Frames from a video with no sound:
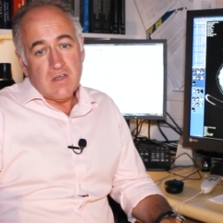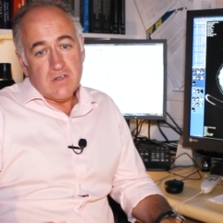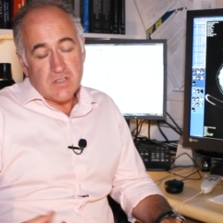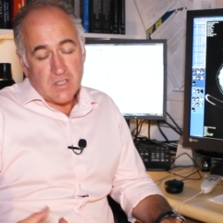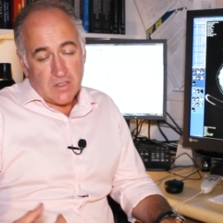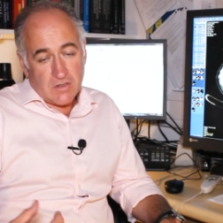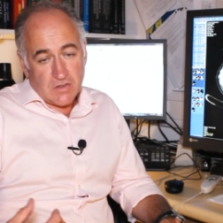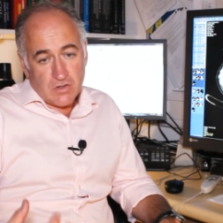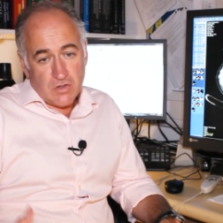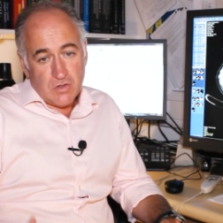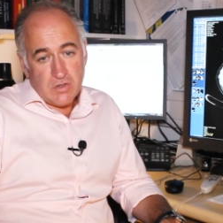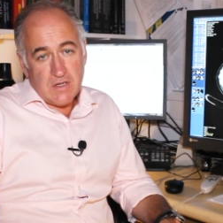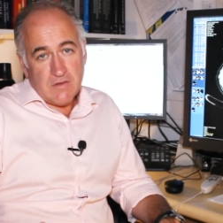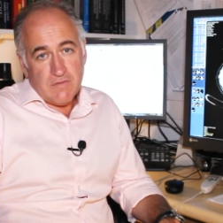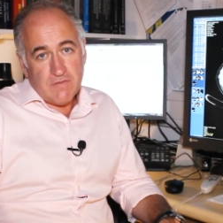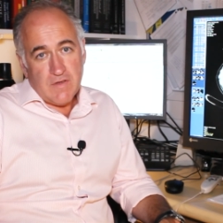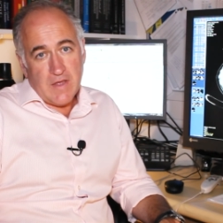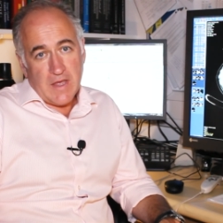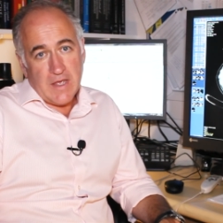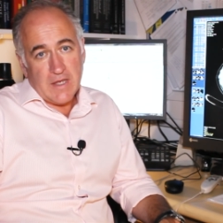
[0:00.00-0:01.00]
to good
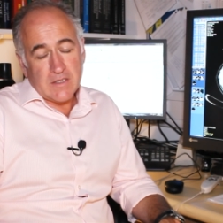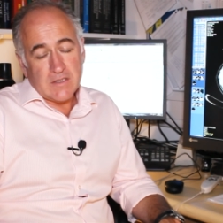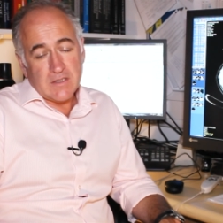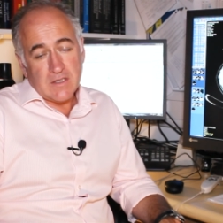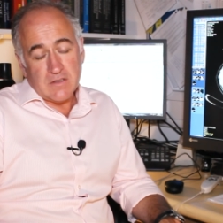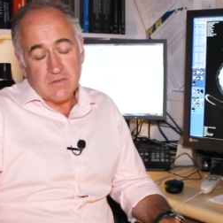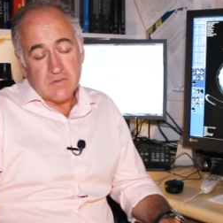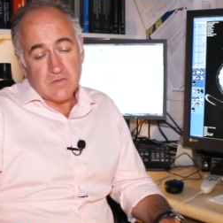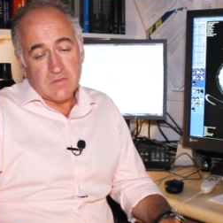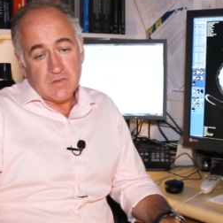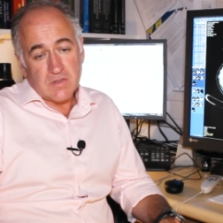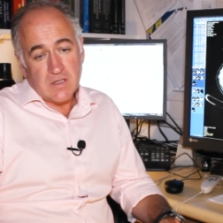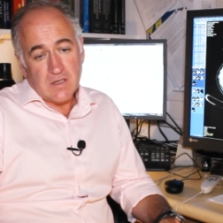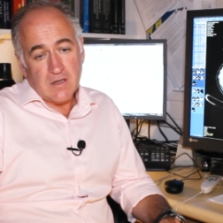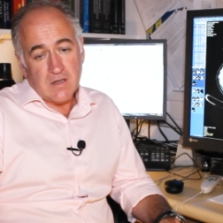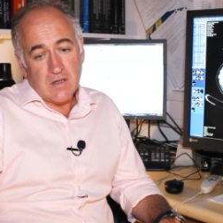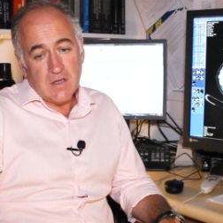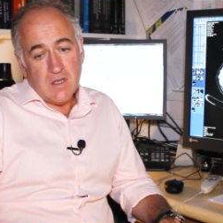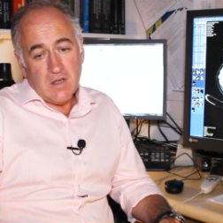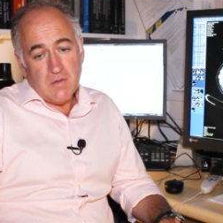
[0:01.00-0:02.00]
effect,
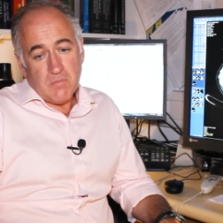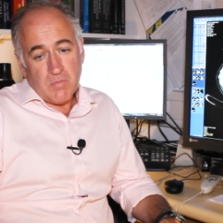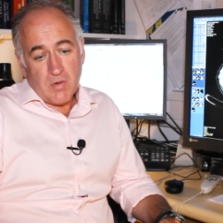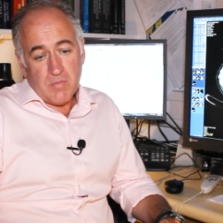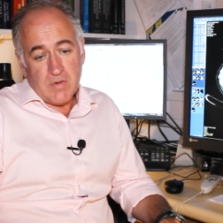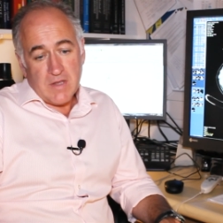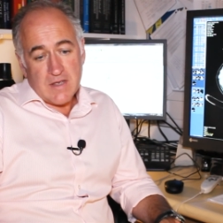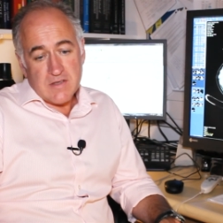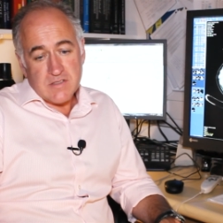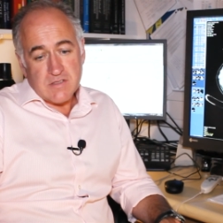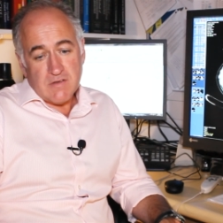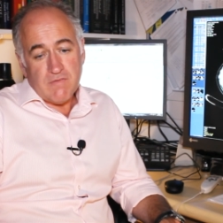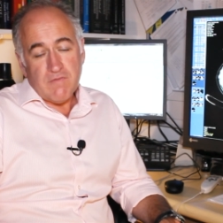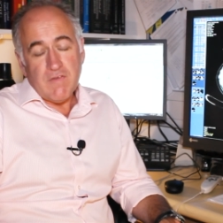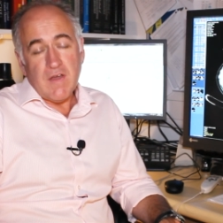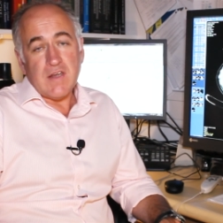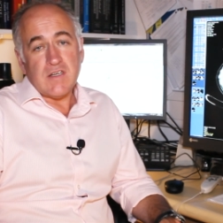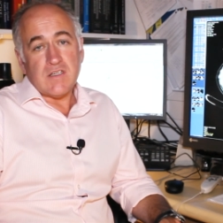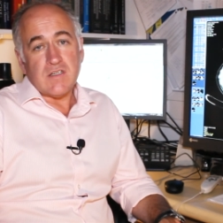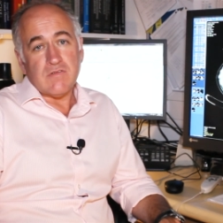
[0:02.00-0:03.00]
and probably as
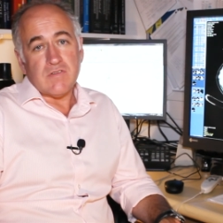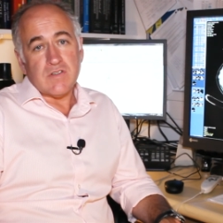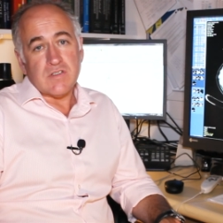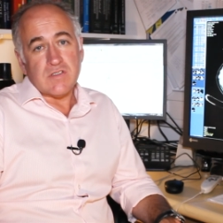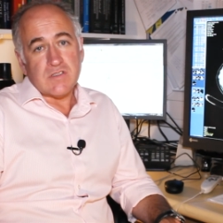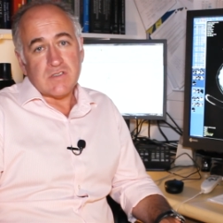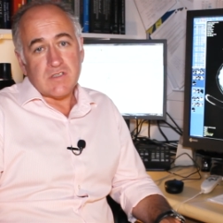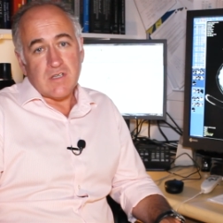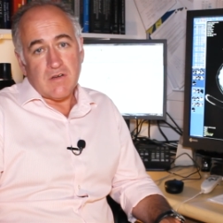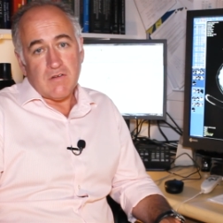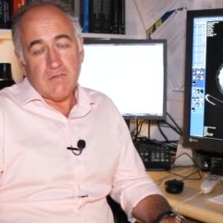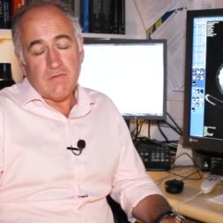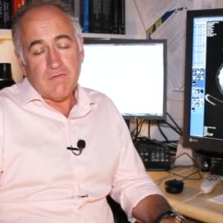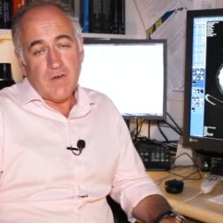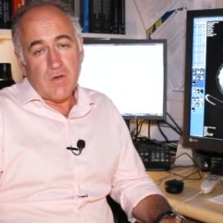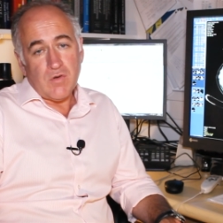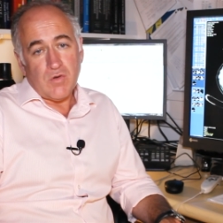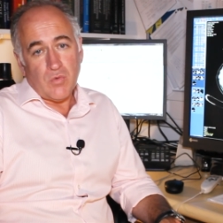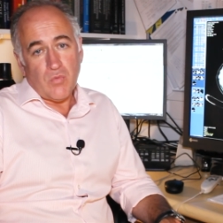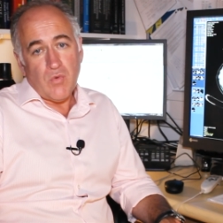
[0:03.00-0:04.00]
effective as
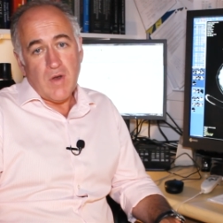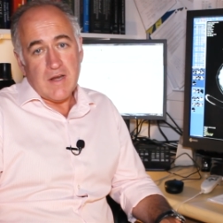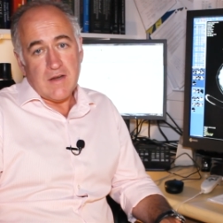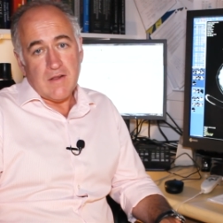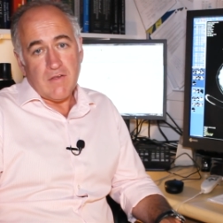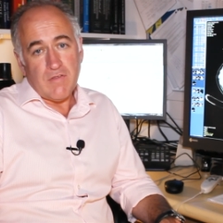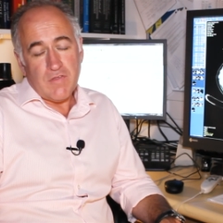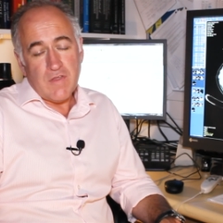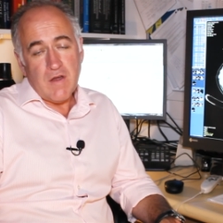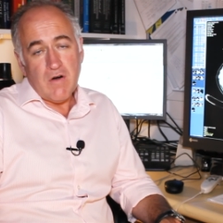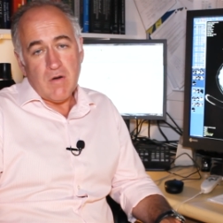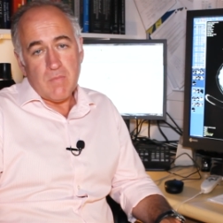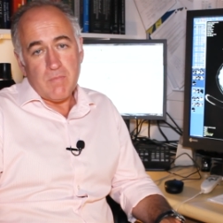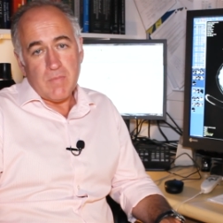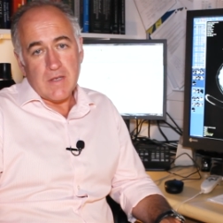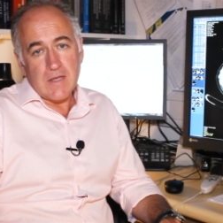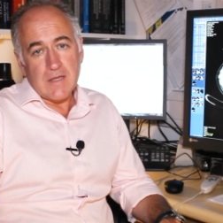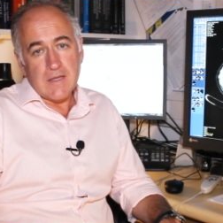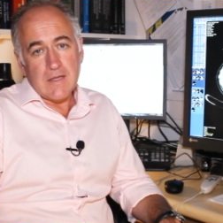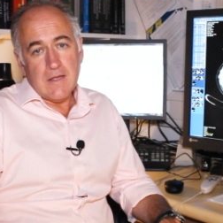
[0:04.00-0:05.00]
focal
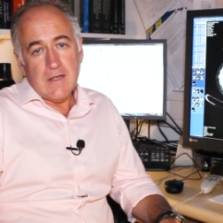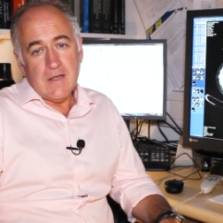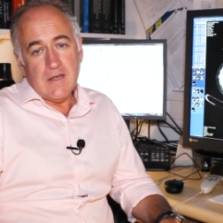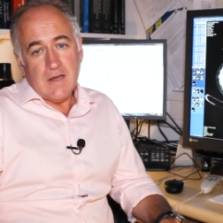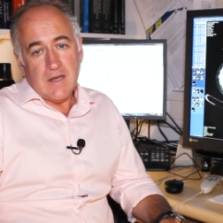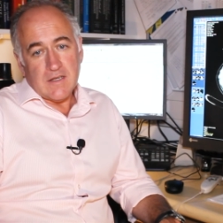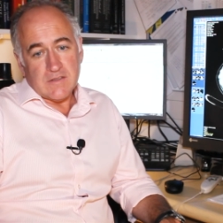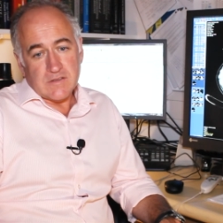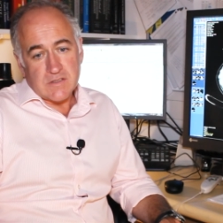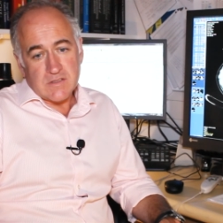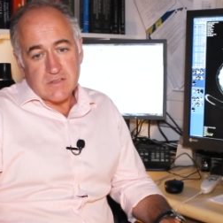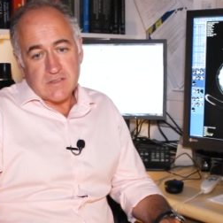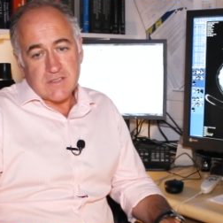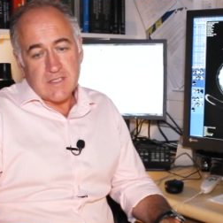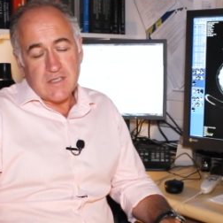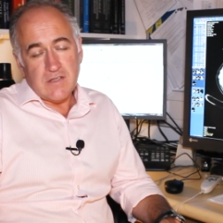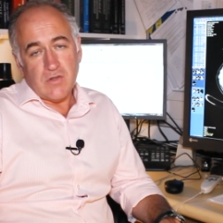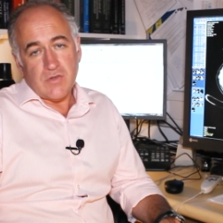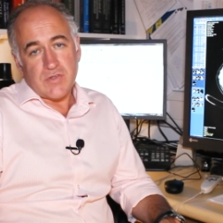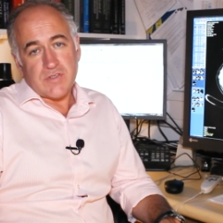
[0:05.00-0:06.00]
radiotherapy as a
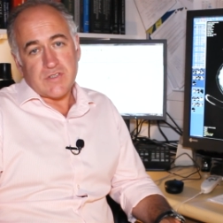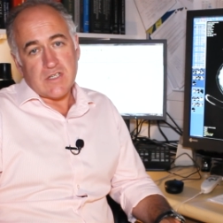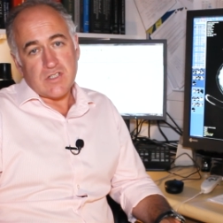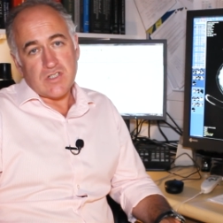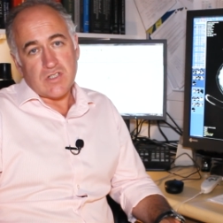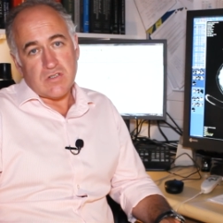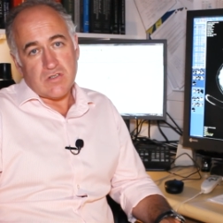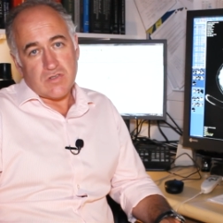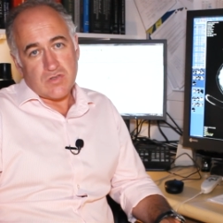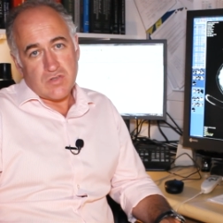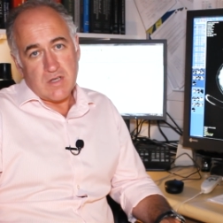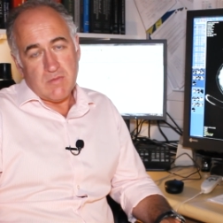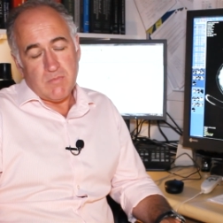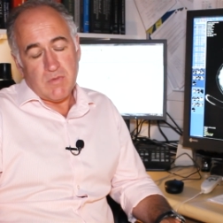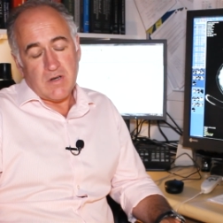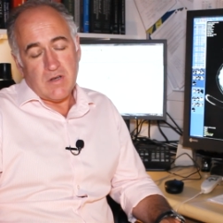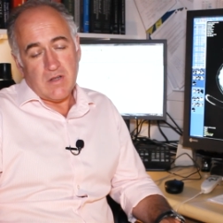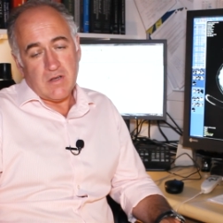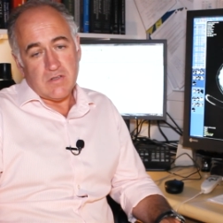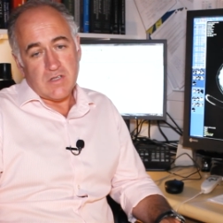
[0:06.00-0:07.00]
single session
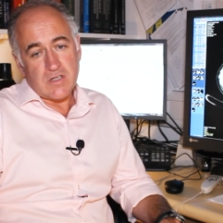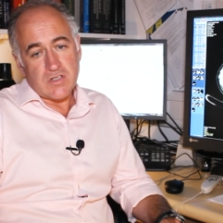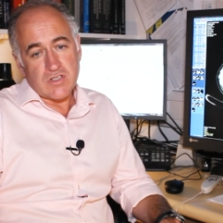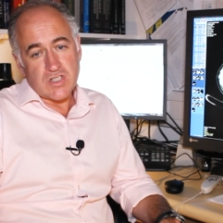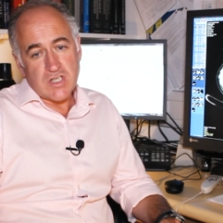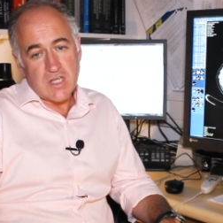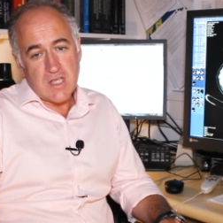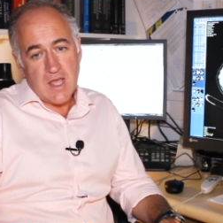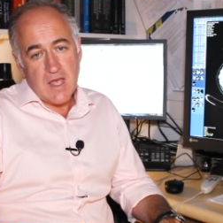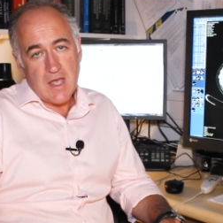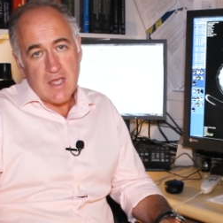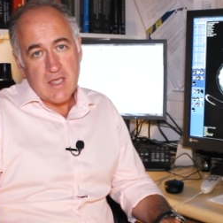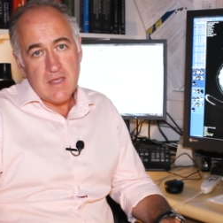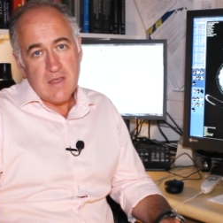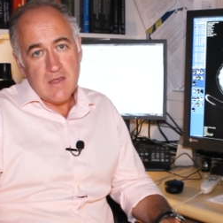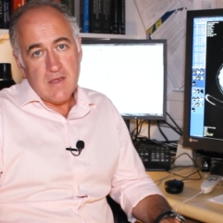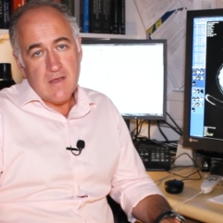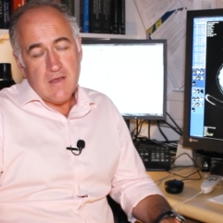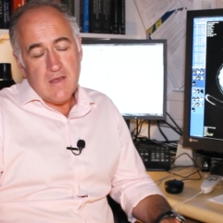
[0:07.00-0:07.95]
treatment under GA.